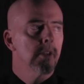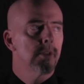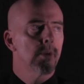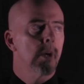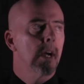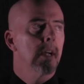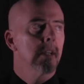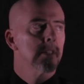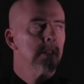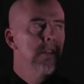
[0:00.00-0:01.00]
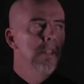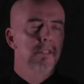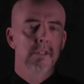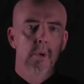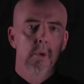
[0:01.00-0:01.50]
to draw arcs,
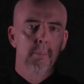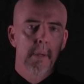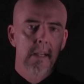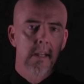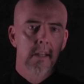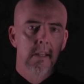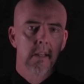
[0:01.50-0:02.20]
this is called panic.